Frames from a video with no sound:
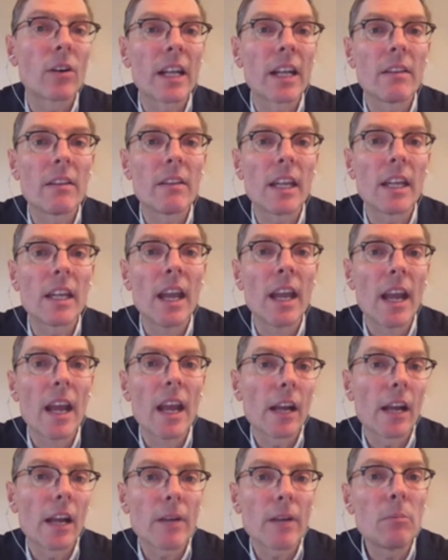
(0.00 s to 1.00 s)
And the
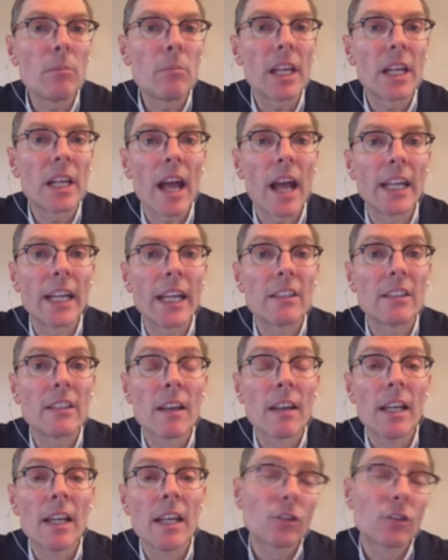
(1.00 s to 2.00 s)
Arabian Nights
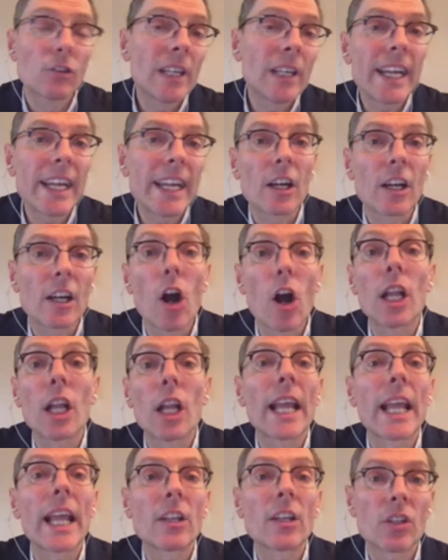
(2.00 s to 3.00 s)
is really a
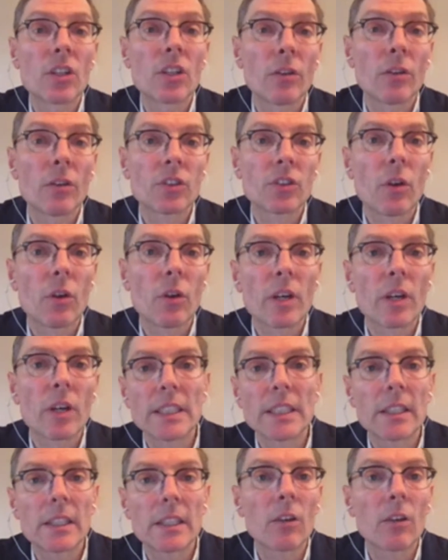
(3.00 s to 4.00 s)
collection of
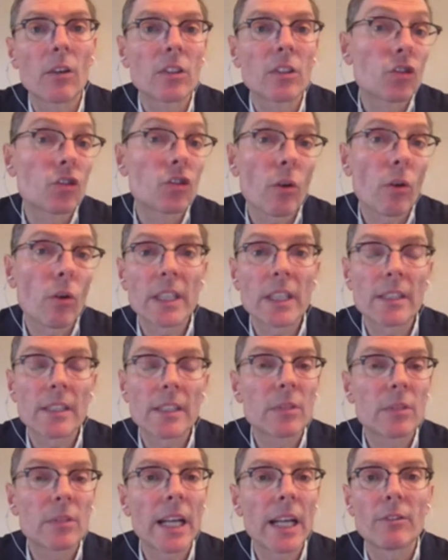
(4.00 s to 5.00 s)
stories. The stories
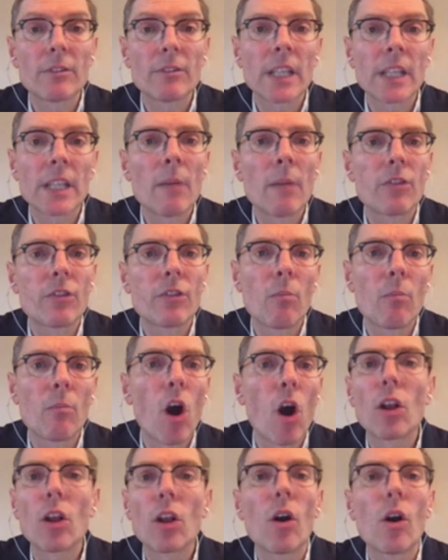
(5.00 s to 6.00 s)
themselves come from
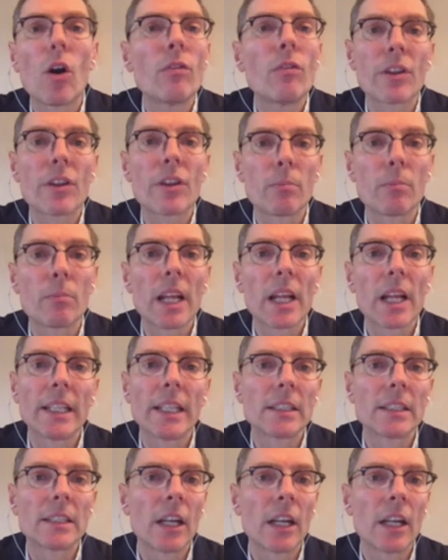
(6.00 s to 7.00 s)
all over the
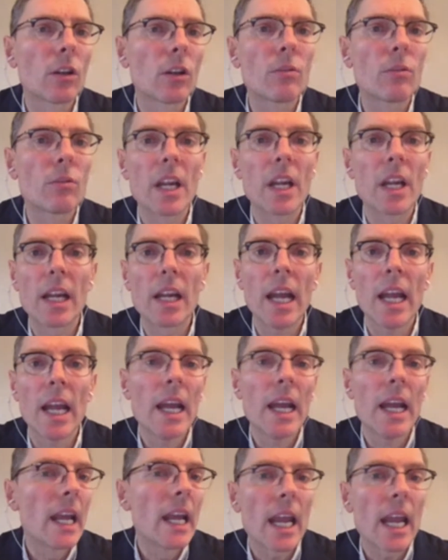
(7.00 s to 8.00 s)
place, including
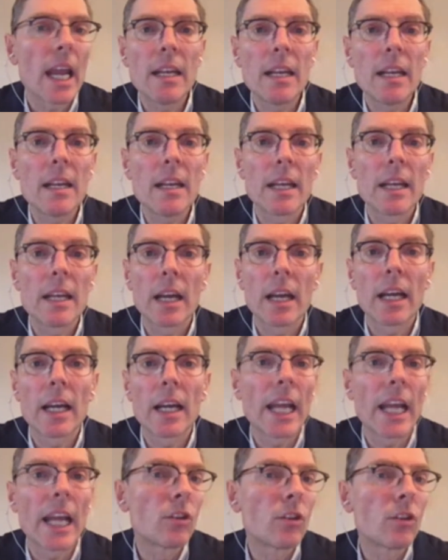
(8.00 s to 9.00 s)
India
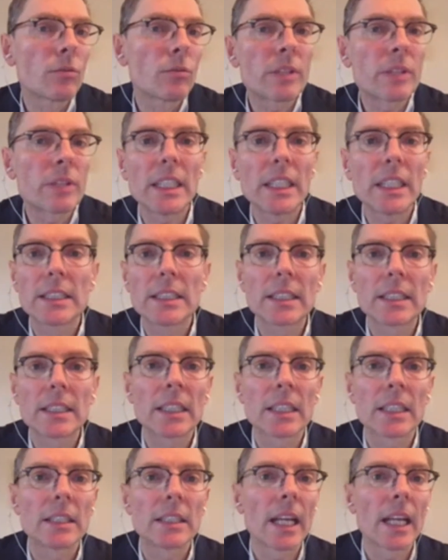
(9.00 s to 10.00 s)
and Greece
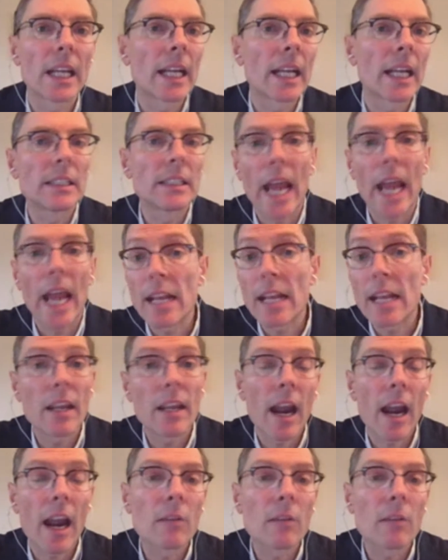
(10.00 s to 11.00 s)
and the
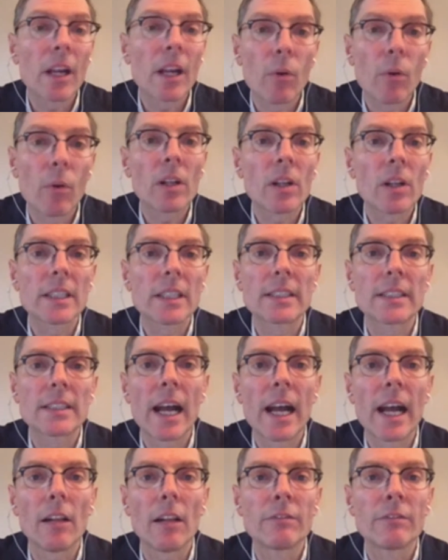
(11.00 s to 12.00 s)
Arabic world
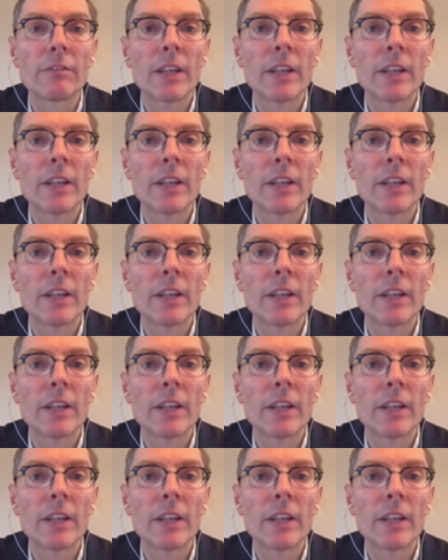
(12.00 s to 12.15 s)
itself.